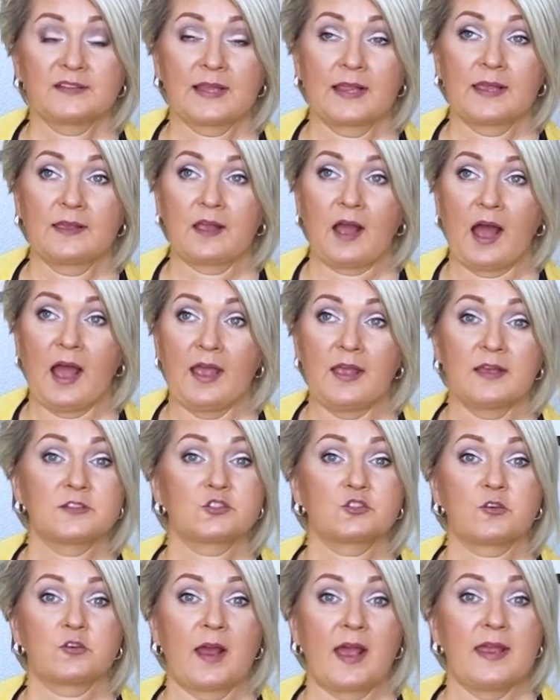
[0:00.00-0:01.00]
like I had
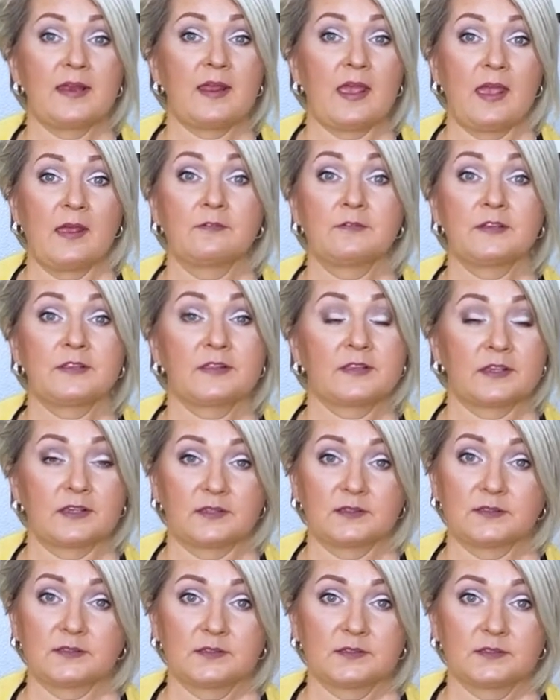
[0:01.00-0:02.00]
tried
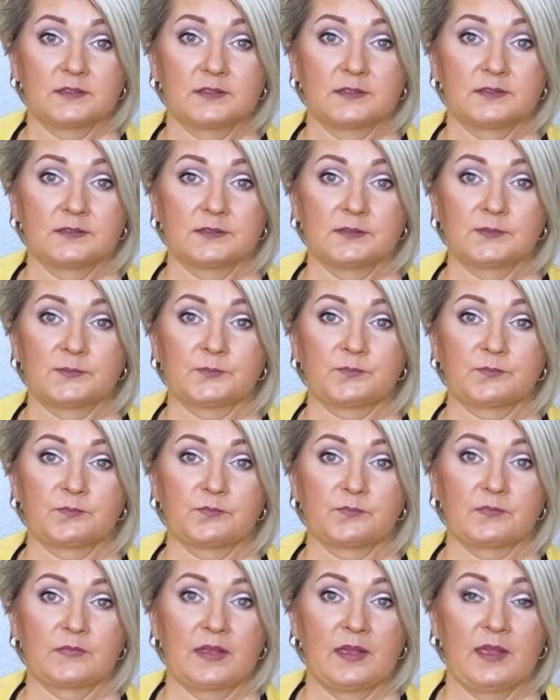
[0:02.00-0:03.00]
everything,
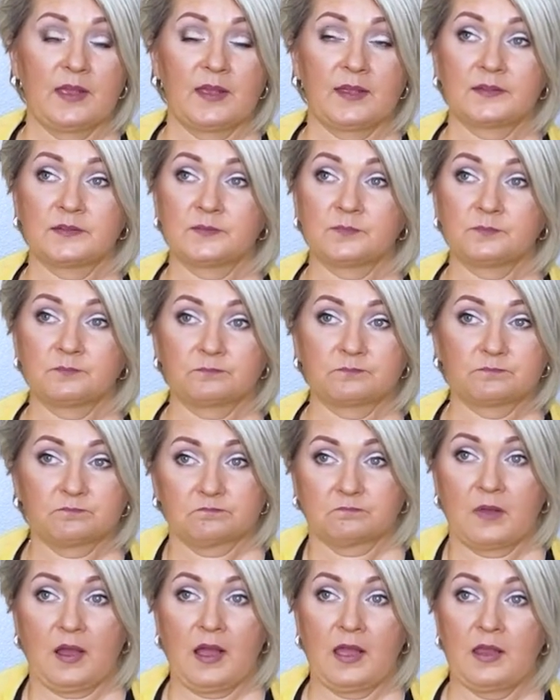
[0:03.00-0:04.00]
and
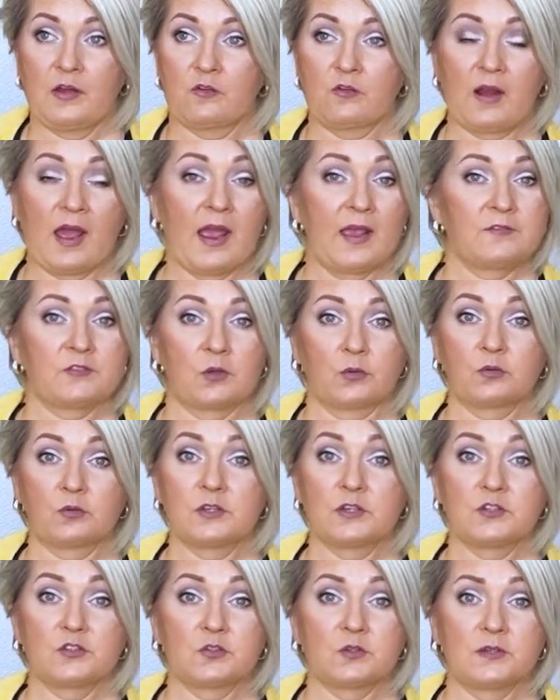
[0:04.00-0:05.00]
I arrived
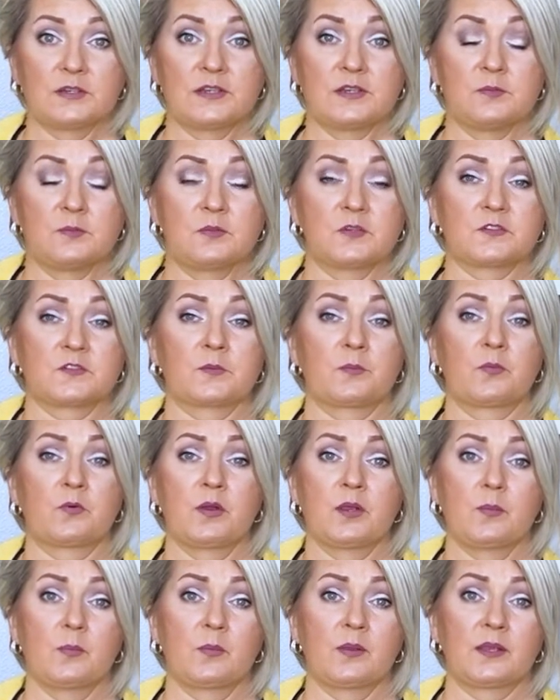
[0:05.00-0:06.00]
only to a deep
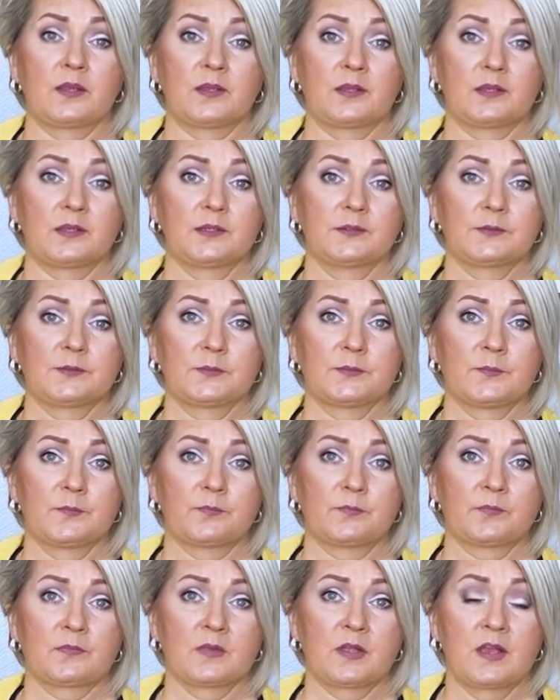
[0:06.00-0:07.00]
disappointment.
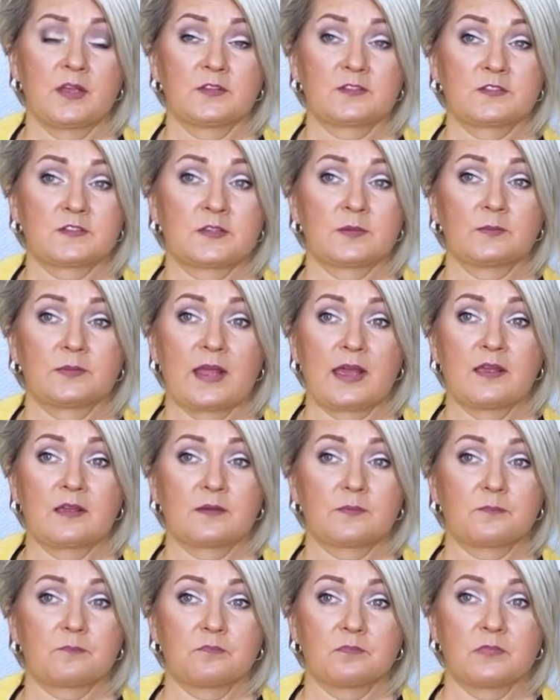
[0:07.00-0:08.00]
And it seemed
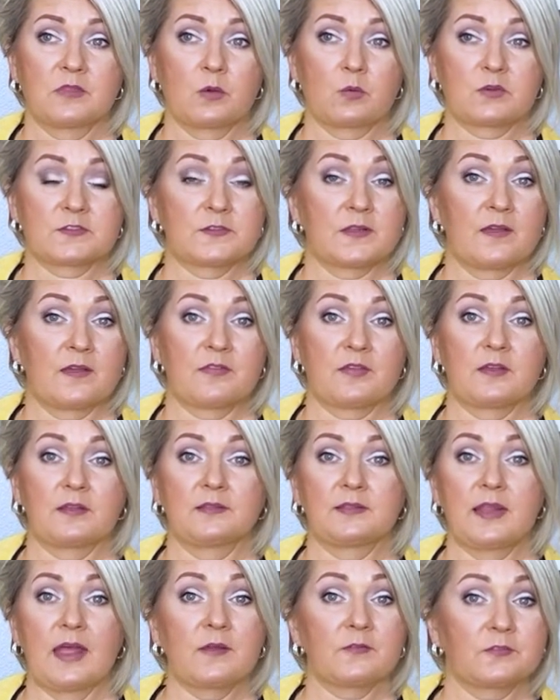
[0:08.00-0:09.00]
like there was
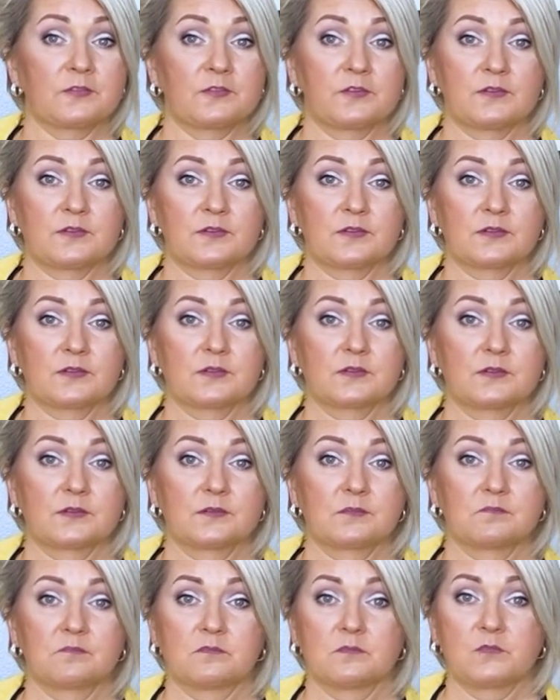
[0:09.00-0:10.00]
nothing left.
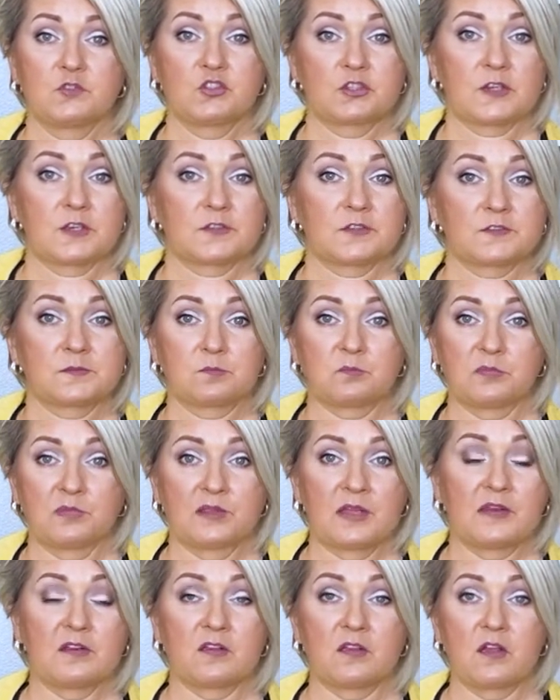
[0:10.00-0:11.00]
Just
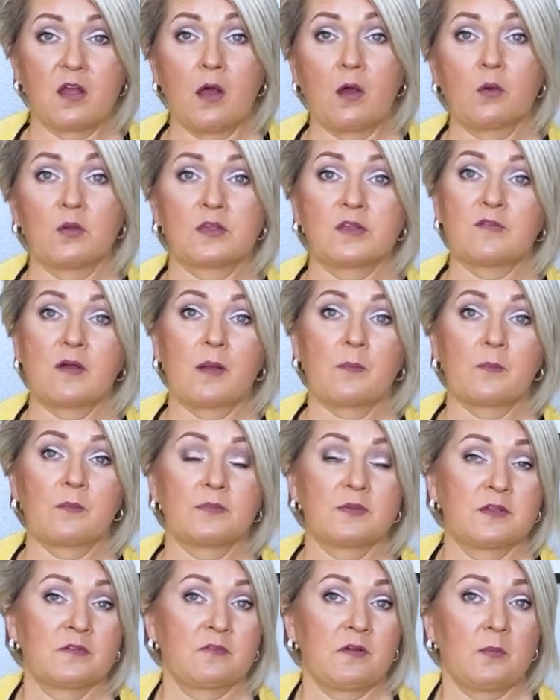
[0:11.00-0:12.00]
let it go, give
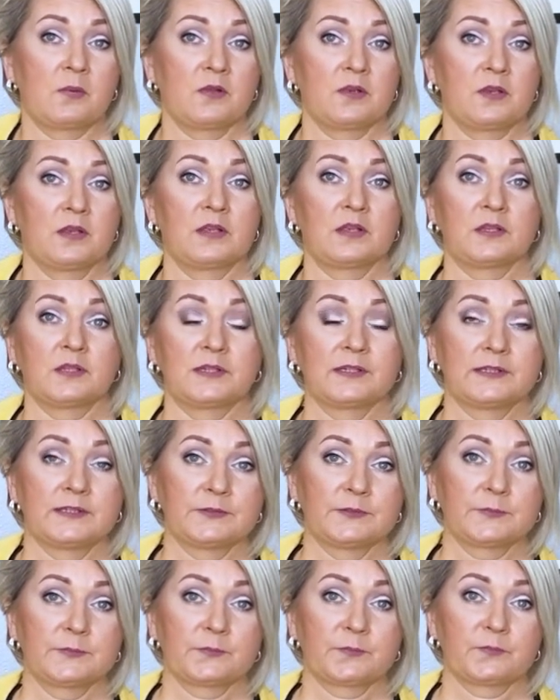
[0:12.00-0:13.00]
up on it,
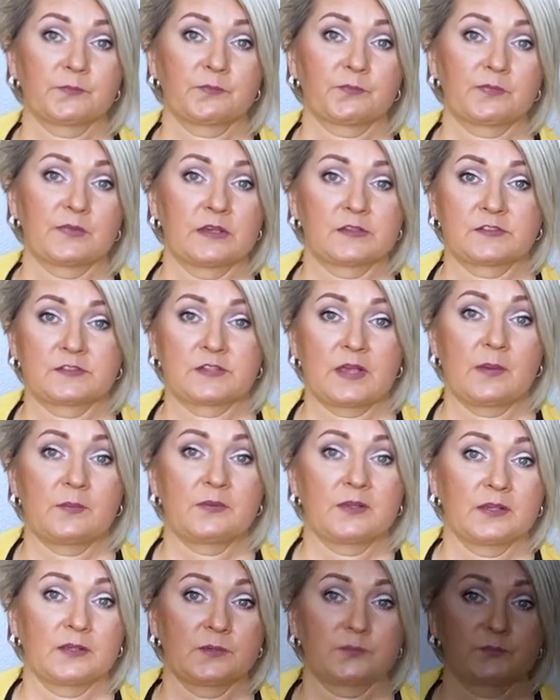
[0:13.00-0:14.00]
accept it.